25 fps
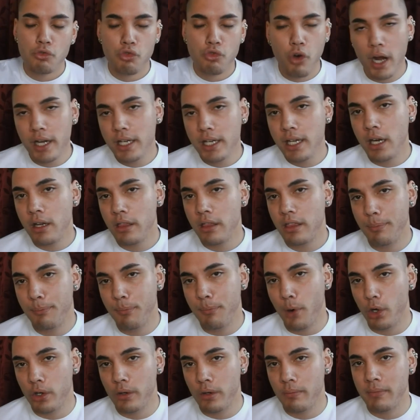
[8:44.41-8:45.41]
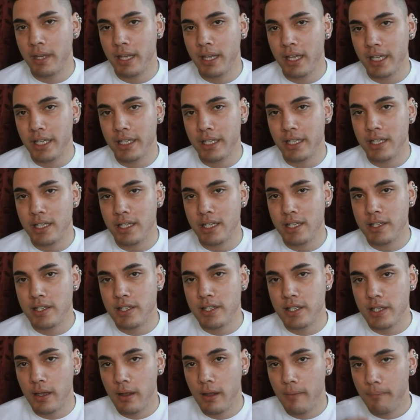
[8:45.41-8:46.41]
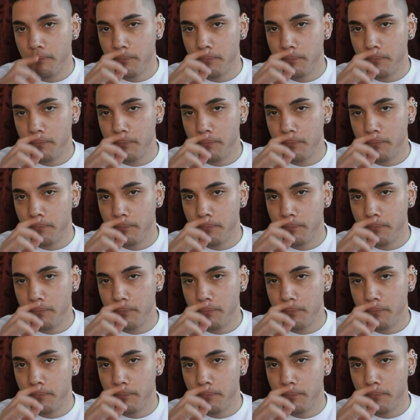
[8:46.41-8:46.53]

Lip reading: right down at the bottom there is